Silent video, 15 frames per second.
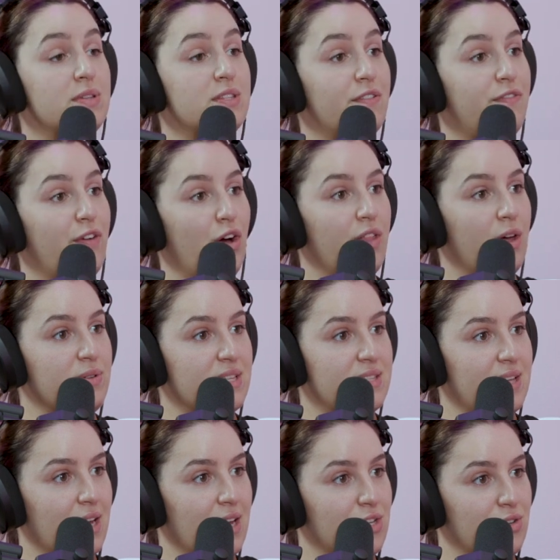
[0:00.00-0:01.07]
That was the
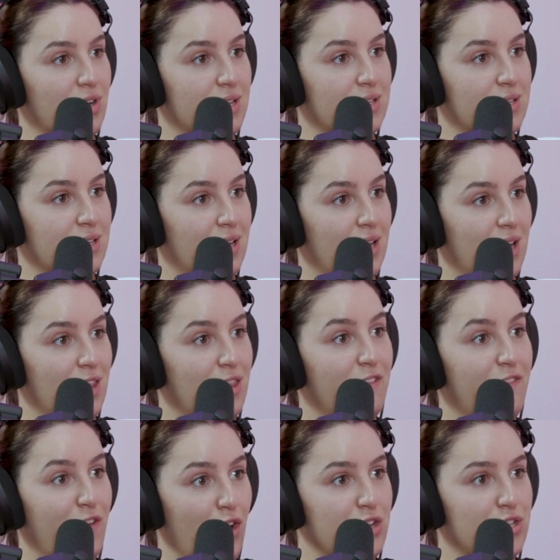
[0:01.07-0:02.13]
second dress. The
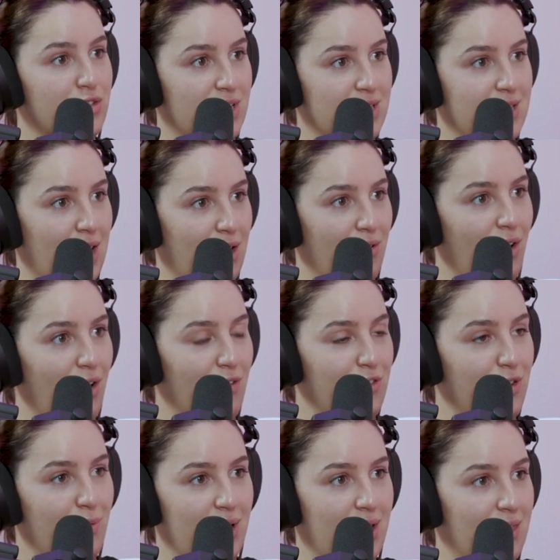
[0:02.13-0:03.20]
first dress set her off.
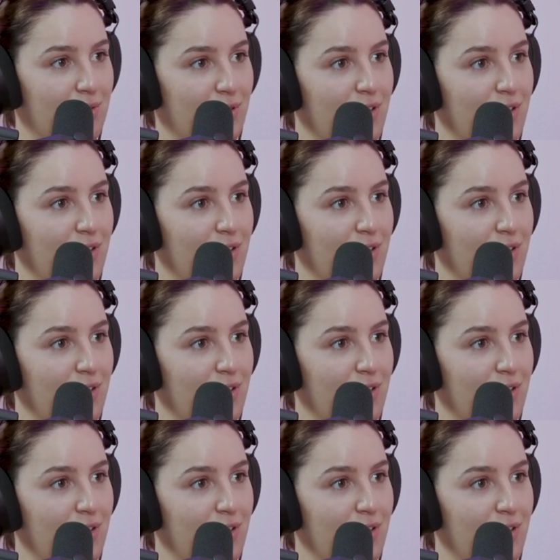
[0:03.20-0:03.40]
You weren't in the